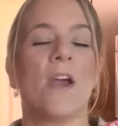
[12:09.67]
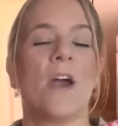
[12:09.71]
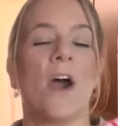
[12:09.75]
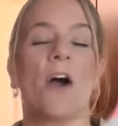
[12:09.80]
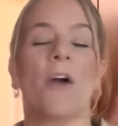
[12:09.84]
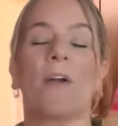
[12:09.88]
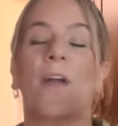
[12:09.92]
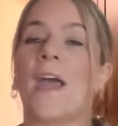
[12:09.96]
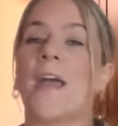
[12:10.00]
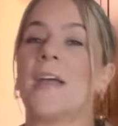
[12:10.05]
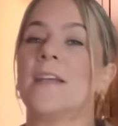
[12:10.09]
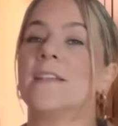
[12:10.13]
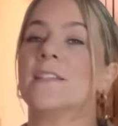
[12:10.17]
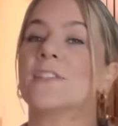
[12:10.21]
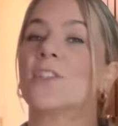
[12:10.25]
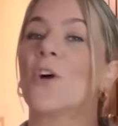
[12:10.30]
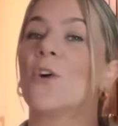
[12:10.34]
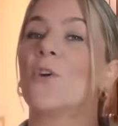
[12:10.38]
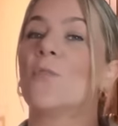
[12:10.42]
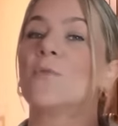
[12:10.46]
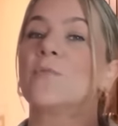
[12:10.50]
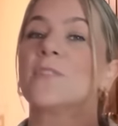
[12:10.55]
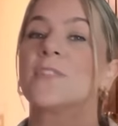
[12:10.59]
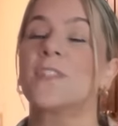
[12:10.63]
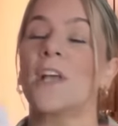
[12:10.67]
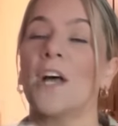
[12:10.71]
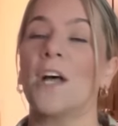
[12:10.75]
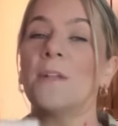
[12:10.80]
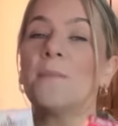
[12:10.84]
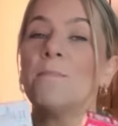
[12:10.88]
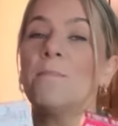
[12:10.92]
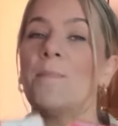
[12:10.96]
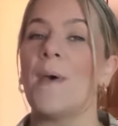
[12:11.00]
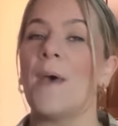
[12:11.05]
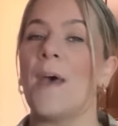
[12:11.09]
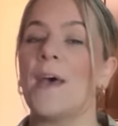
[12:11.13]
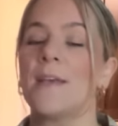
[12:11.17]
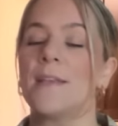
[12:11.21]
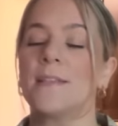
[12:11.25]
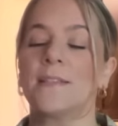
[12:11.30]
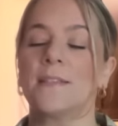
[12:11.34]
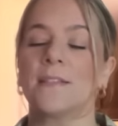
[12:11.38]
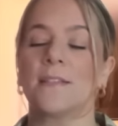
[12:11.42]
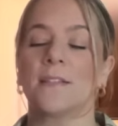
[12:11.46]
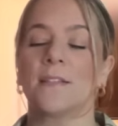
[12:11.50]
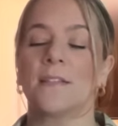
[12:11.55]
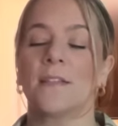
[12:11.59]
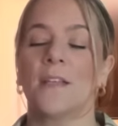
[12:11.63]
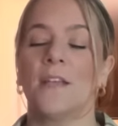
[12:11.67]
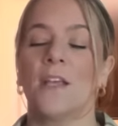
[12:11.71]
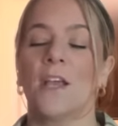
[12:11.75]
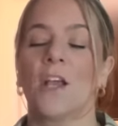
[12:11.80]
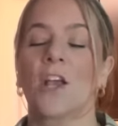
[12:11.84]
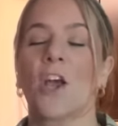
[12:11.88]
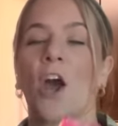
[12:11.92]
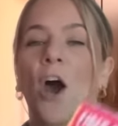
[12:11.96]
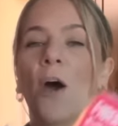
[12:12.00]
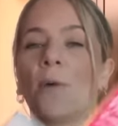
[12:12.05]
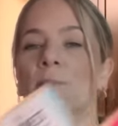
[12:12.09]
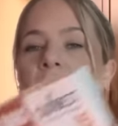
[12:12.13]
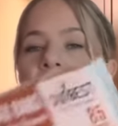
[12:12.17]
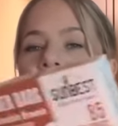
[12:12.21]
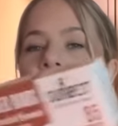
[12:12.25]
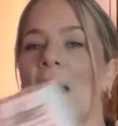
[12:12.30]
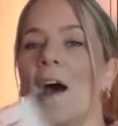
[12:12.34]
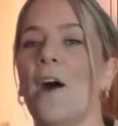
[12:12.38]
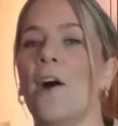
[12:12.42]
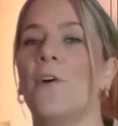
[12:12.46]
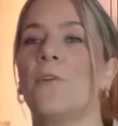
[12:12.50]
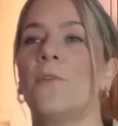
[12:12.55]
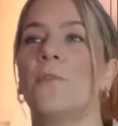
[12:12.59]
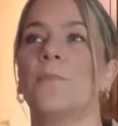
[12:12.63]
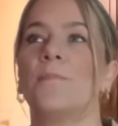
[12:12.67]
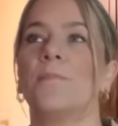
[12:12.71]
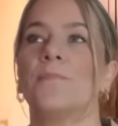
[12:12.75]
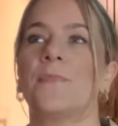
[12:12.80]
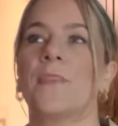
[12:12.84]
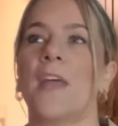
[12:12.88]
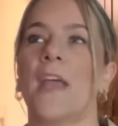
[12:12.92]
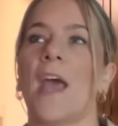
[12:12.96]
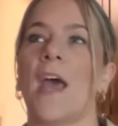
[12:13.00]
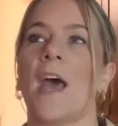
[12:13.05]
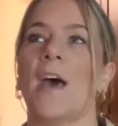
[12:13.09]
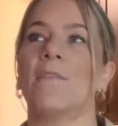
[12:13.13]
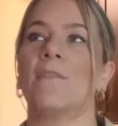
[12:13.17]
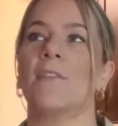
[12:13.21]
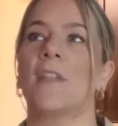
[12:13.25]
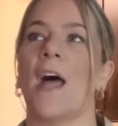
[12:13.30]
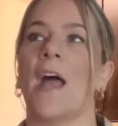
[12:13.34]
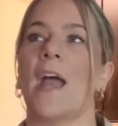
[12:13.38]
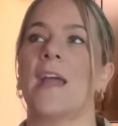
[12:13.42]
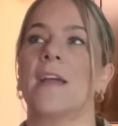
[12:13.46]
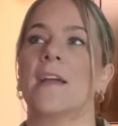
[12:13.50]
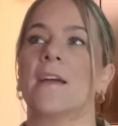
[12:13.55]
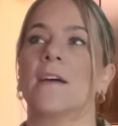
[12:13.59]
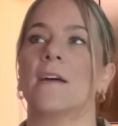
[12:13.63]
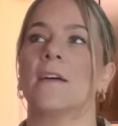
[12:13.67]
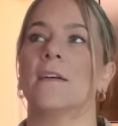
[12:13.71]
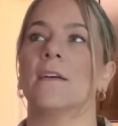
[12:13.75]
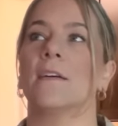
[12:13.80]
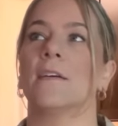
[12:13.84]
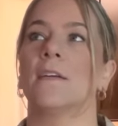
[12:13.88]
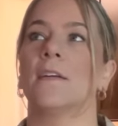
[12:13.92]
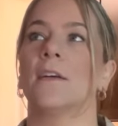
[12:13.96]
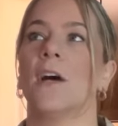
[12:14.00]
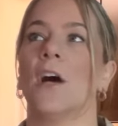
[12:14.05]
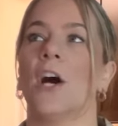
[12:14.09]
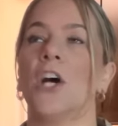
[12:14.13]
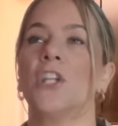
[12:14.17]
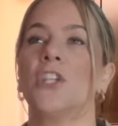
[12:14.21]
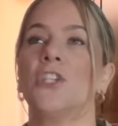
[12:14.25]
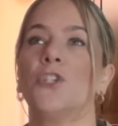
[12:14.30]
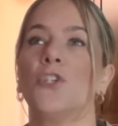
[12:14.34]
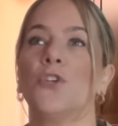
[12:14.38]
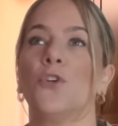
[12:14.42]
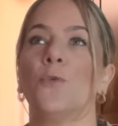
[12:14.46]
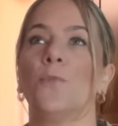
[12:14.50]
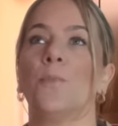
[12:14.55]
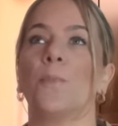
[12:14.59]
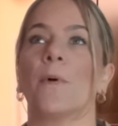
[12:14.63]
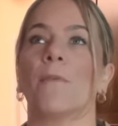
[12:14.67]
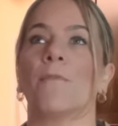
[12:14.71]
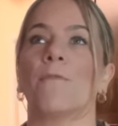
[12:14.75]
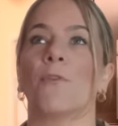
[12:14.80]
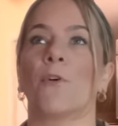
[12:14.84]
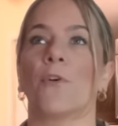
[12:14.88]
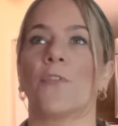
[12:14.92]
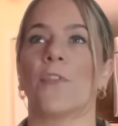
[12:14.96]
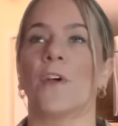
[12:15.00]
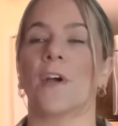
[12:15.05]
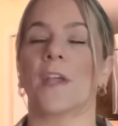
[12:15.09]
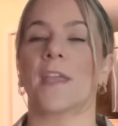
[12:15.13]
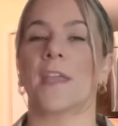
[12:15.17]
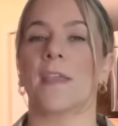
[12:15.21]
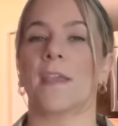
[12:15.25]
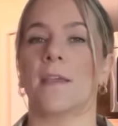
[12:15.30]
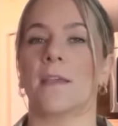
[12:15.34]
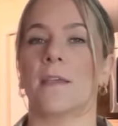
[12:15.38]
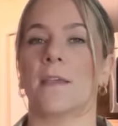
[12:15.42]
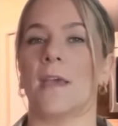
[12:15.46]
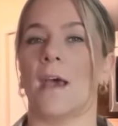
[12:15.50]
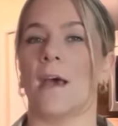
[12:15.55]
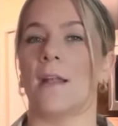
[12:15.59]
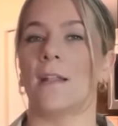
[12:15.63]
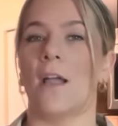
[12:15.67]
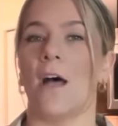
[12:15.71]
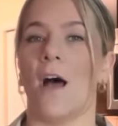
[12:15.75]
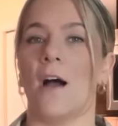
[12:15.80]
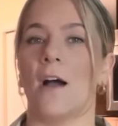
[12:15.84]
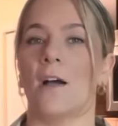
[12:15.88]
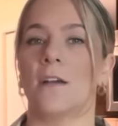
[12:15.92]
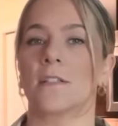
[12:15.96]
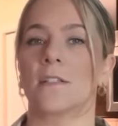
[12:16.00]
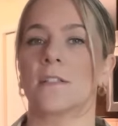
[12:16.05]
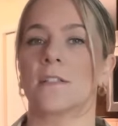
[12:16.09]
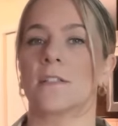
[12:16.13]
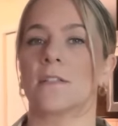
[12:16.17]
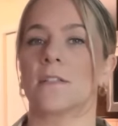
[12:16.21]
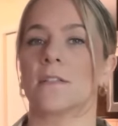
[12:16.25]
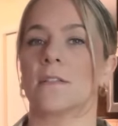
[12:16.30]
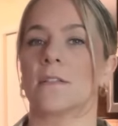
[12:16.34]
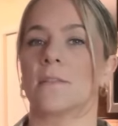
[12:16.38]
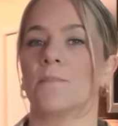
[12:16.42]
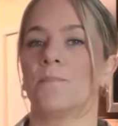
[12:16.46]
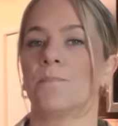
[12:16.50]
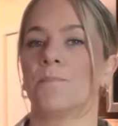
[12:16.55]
Okay, so Sunbest comes out. They have like a dupe for the Kellogg's